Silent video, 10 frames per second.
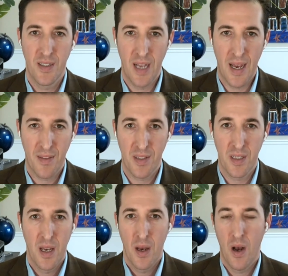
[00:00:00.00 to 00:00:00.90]

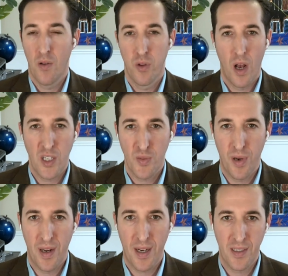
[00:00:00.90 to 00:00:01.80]
deaths, lost
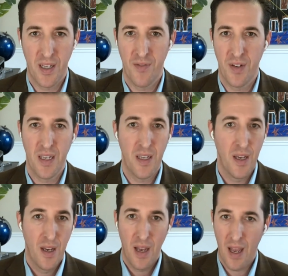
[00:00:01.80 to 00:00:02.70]
productivity,
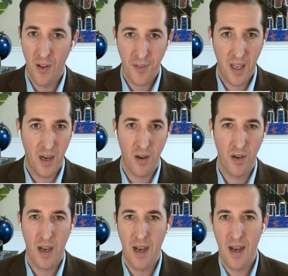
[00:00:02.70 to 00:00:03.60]
healthcare